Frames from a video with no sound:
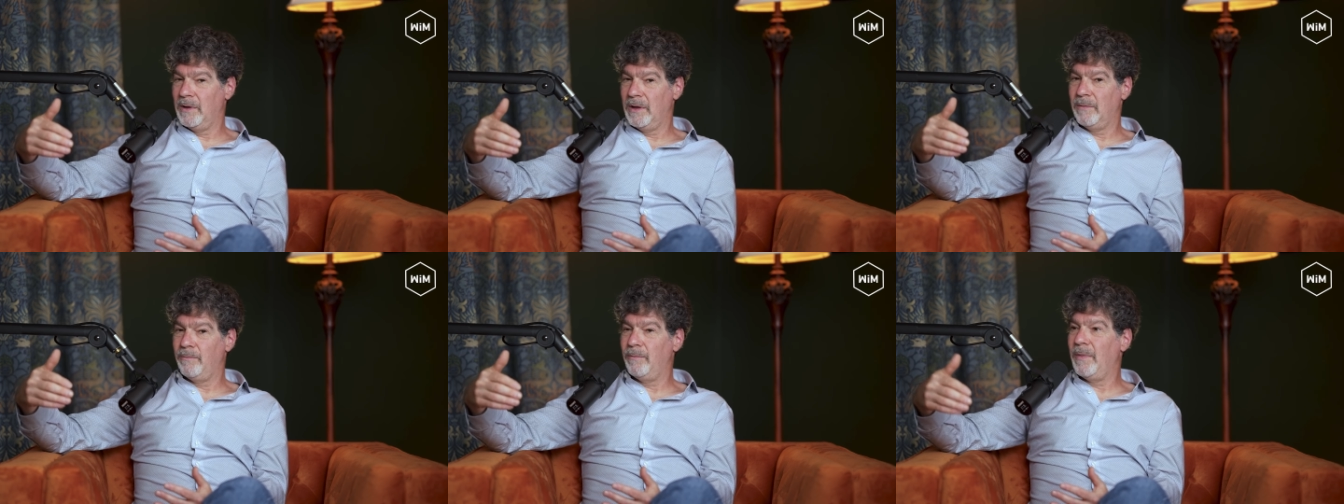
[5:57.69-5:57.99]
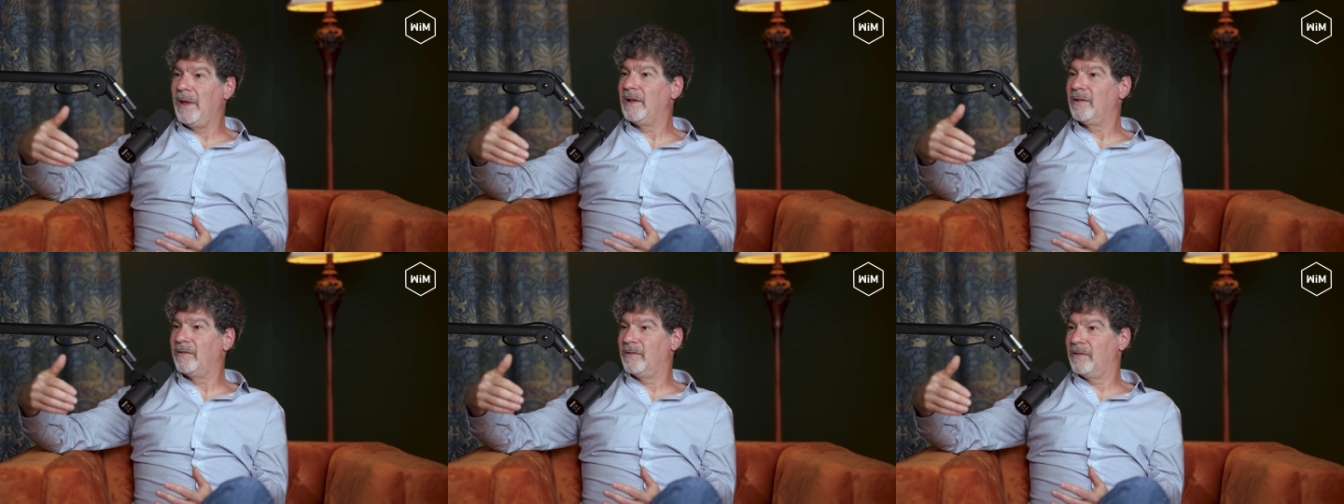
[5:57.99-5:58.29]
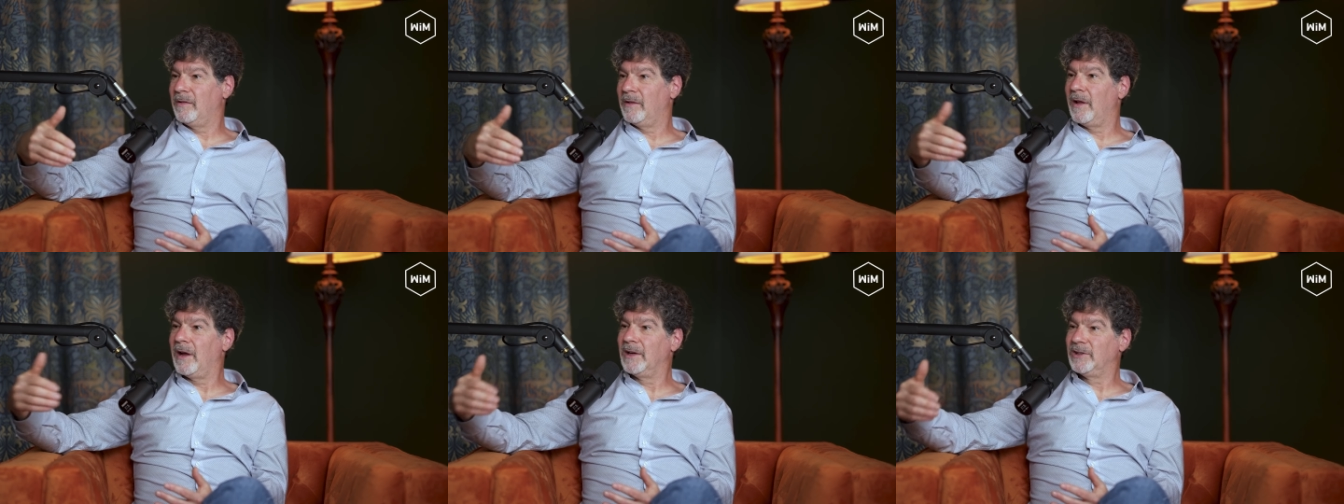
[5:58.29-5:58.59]
it
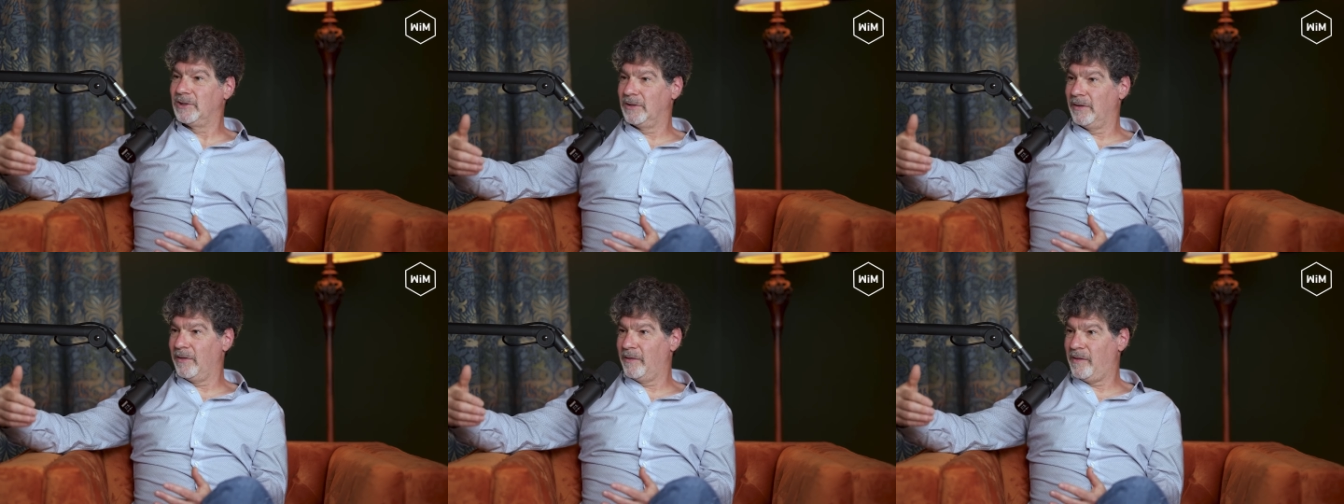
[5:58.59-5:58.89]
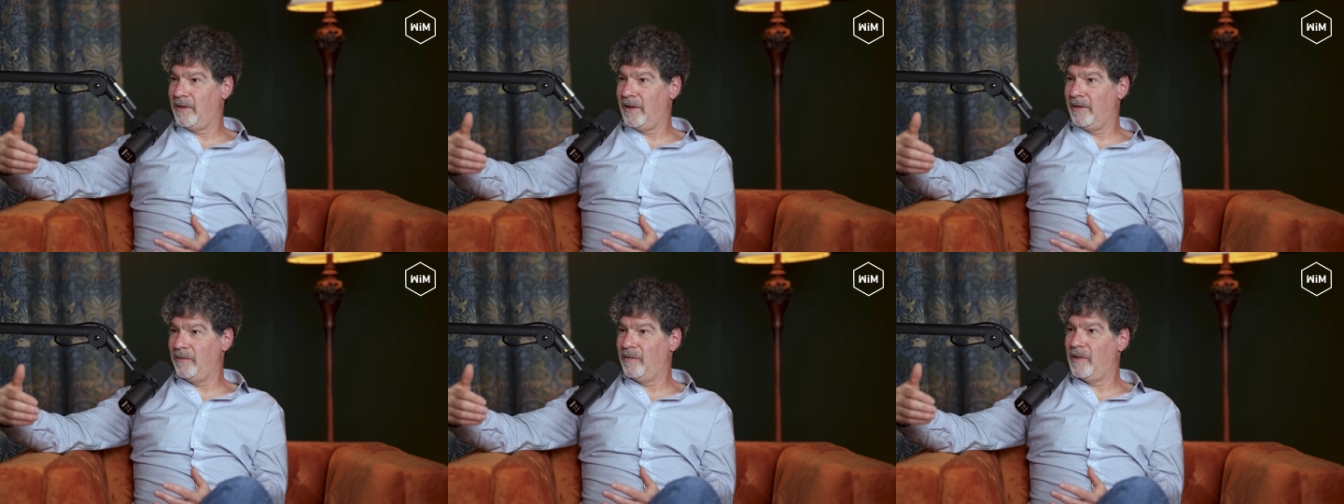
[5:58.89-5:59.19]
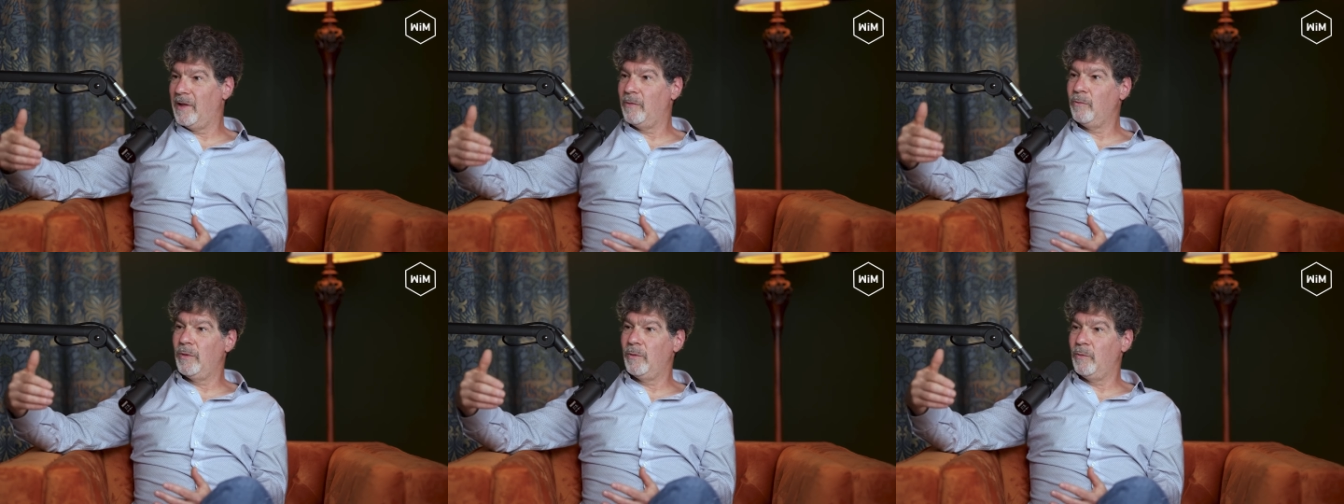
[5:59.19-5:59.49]
makes logical
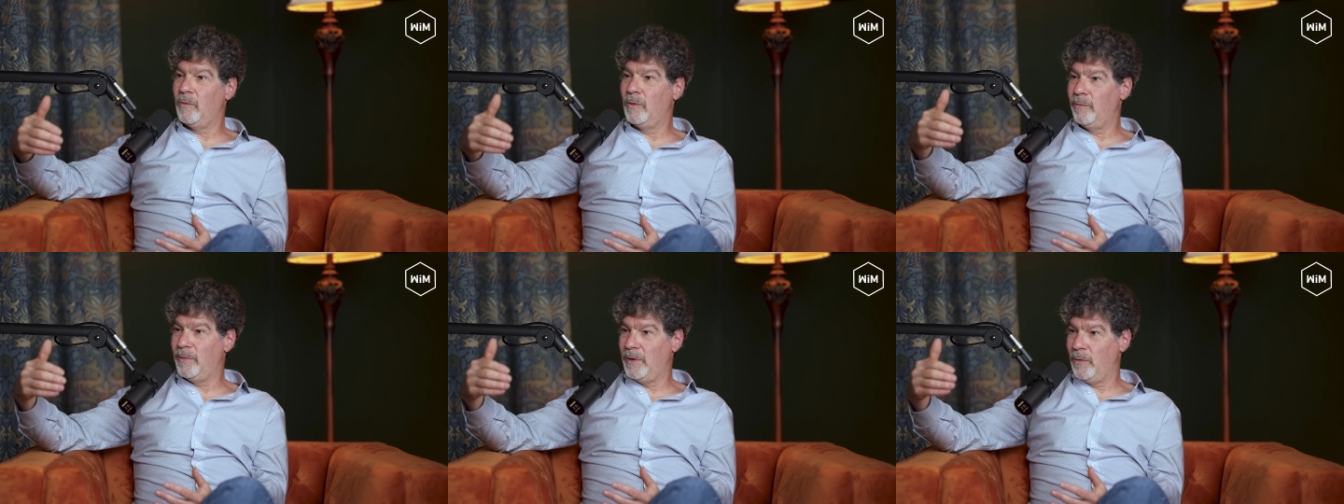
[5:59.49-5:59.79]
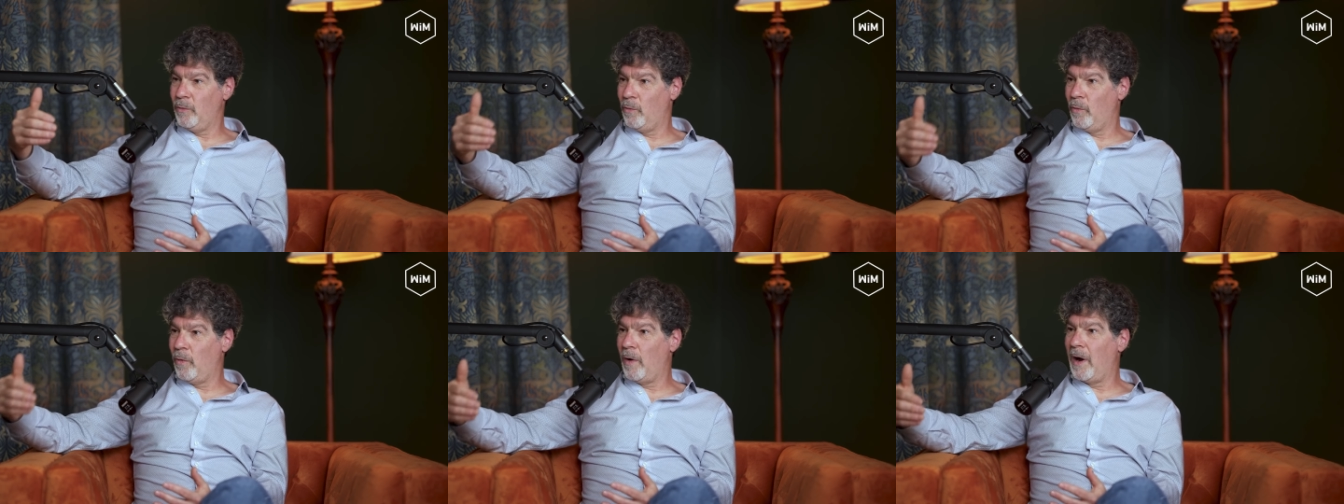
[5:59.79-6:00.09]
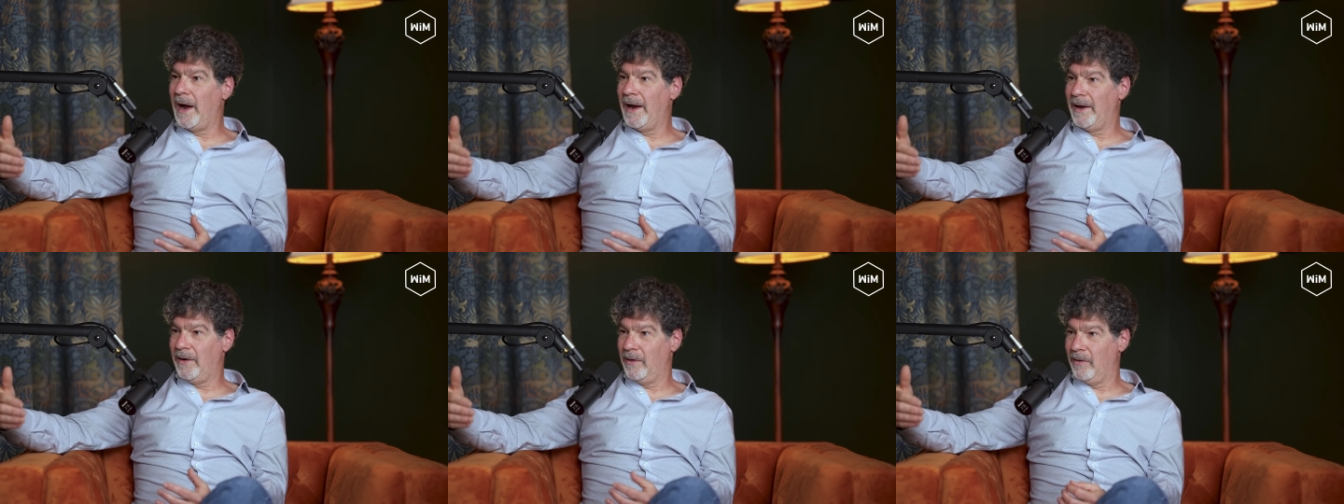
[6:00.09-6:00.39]
sense that we would be
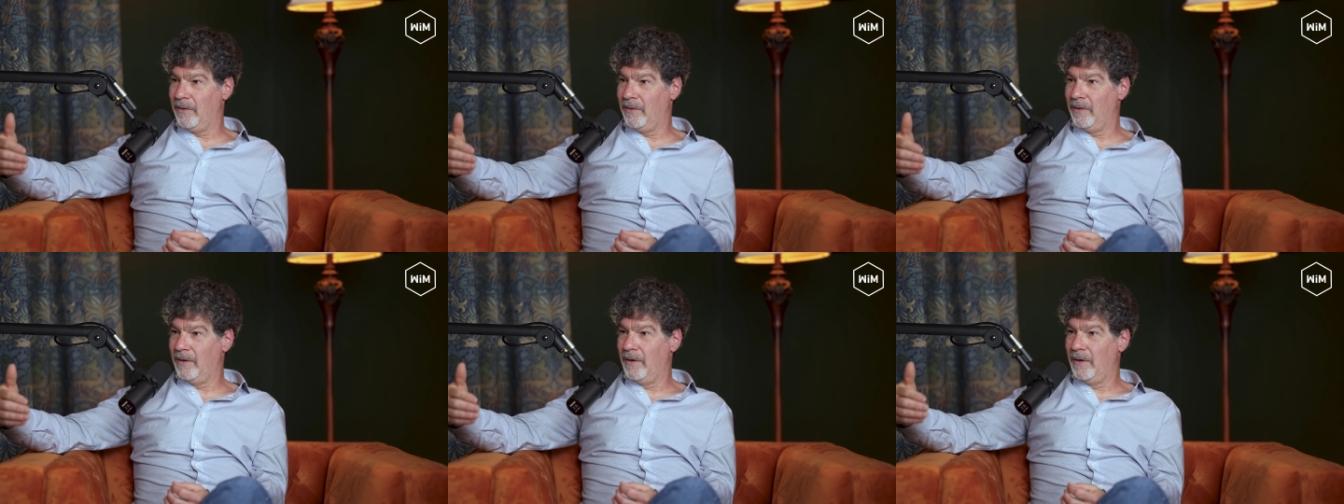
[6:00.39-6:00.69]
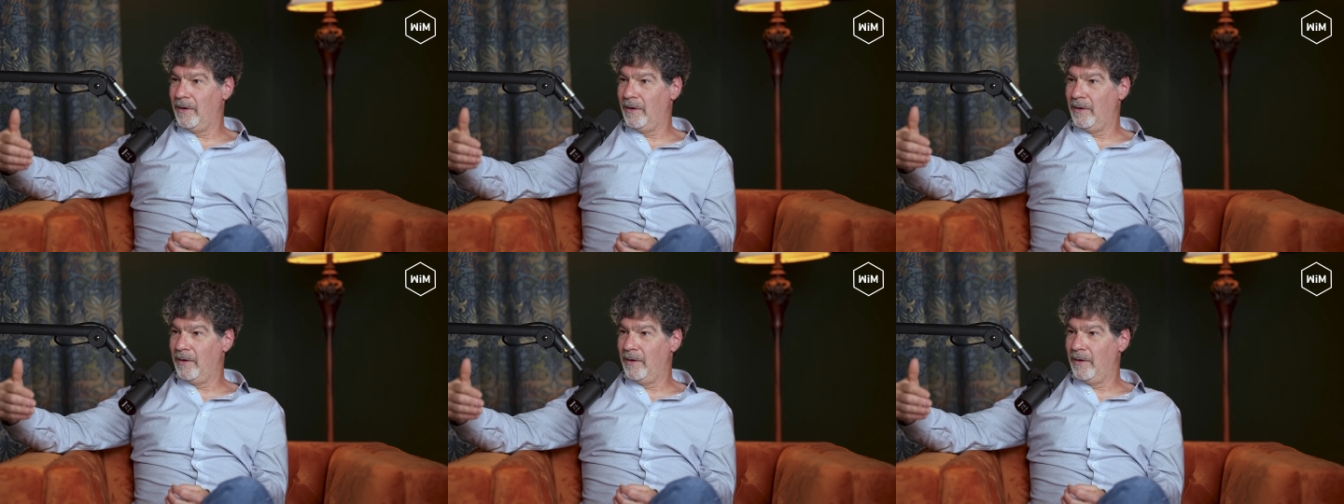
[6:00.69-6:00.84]
wired